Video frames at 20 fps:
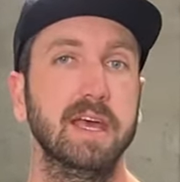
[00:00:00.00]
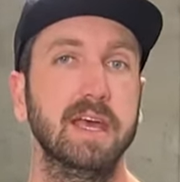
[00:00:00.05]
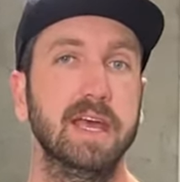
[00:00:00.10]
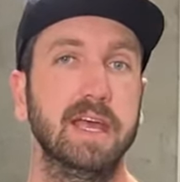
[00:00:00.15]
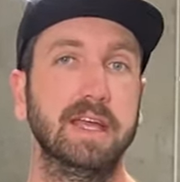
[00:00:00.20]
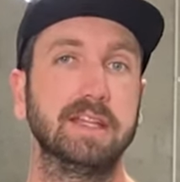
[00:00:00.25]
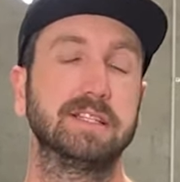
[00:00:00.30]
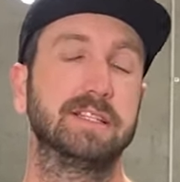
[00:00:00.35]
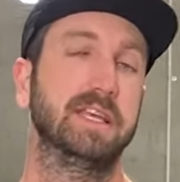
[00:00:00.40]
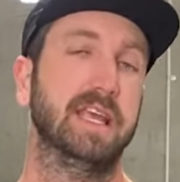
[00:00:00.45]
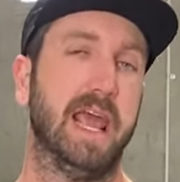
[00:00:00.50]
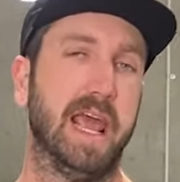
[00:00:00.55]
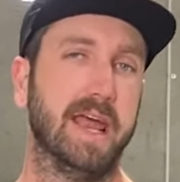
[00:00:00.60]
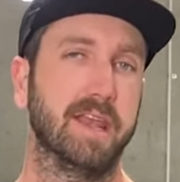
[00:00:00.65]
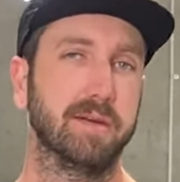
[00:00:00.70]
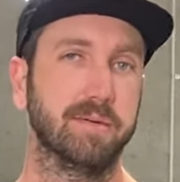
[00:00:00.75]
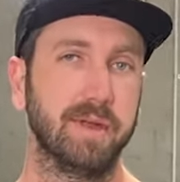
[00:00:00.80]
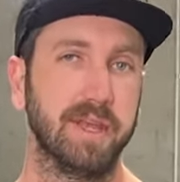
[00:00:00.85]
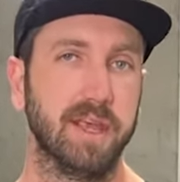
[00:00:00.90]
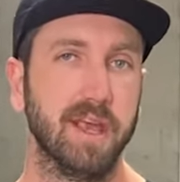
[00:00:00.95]
is the
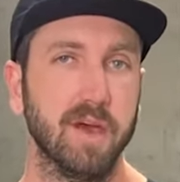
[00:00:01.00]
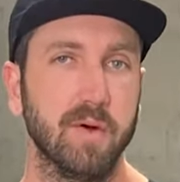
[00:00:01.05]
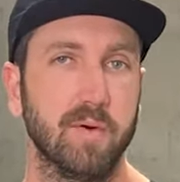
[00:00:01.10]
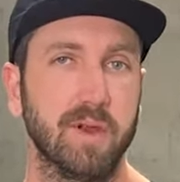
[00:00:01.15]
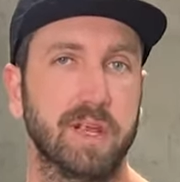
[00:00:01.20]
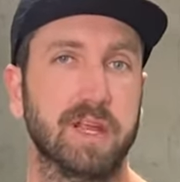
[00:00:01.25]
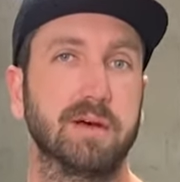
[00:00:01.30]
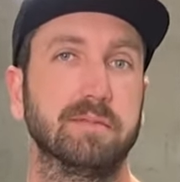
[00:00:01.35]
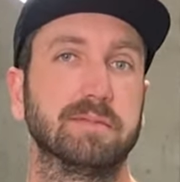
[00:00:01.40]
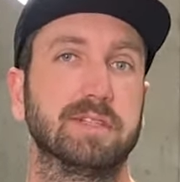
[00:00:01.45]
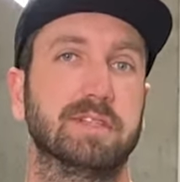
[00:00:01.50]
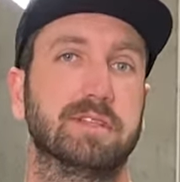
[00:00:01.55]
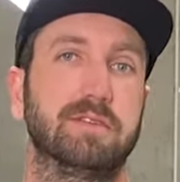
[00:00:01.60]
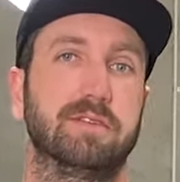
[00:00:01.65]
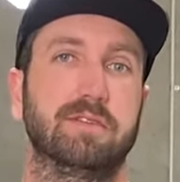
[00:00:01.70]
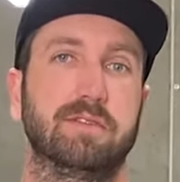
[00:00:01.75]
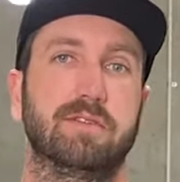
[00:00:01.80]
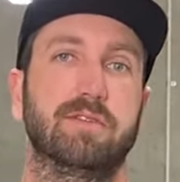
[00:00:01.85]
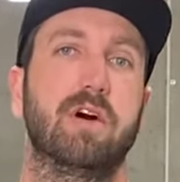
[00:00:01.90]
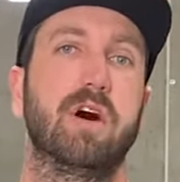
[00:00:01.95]
enemy when it comes
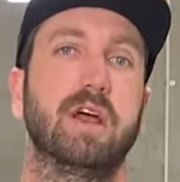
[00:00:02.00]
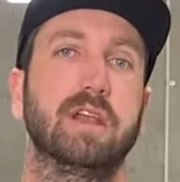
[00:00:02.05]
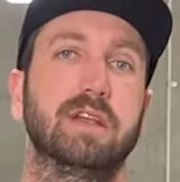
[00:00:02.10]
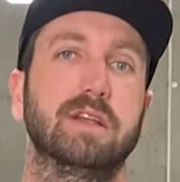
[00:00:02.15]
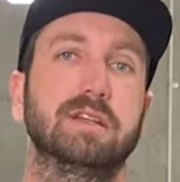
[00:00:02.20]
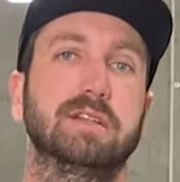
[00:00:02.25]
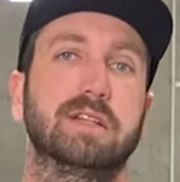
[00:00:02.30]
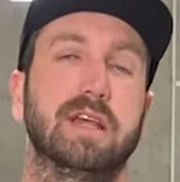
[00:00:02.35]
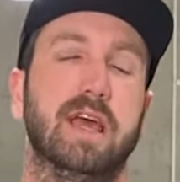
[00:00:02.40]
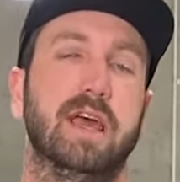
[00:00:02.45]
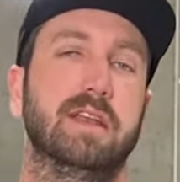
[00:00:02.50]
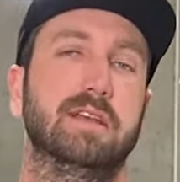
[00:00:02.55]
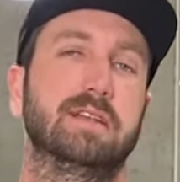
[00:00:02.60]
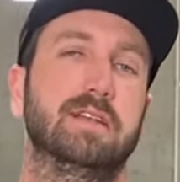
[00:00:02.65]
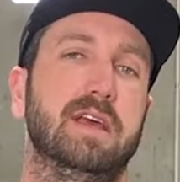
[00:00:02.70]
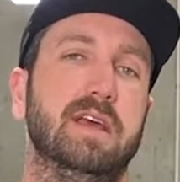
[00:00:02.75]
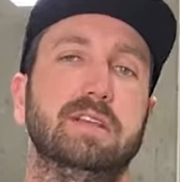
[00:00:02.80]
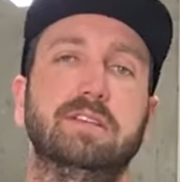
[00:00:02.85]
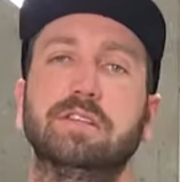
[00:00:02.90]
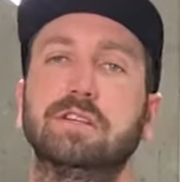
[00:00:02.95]
to grinders, and
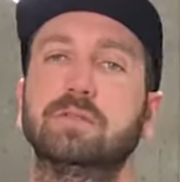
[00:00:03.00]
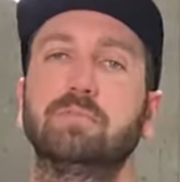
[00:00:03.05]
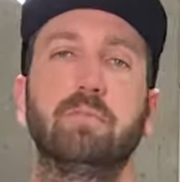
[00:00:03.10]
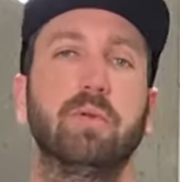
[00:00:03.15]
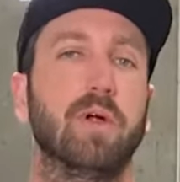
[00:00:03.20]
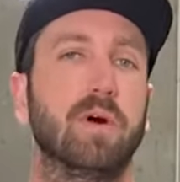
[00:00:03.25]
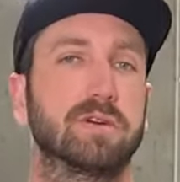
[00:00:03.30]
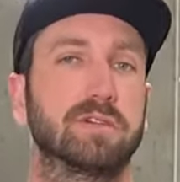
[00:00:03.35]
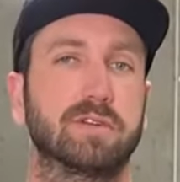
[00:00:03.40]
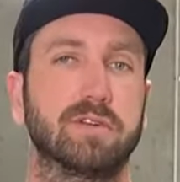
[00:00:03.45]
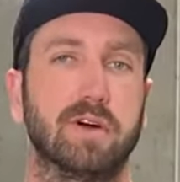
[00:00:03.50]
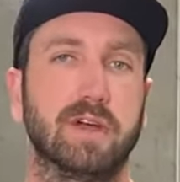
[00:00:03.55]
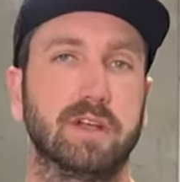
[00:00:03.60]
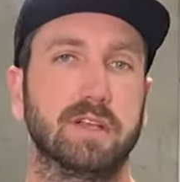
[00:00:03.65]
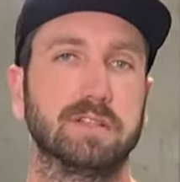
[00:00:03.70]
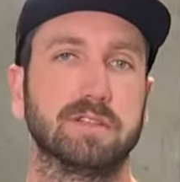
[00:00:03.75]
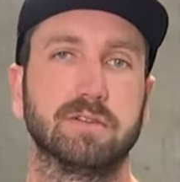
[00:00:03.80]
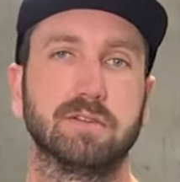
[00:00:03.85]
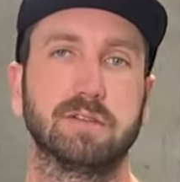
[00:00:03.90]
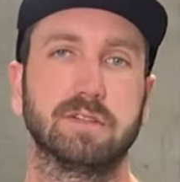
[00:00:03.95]
it just blocks
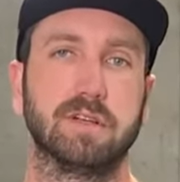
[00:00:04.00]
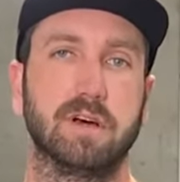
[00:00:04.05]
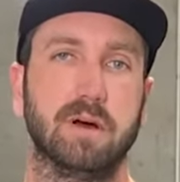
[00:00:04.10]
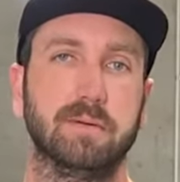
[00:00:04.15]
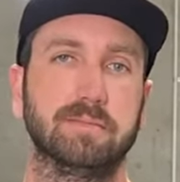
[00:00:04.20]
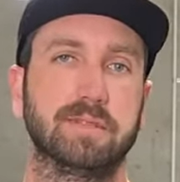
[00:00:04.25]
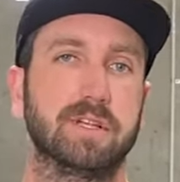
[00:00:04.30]
grinders all the time.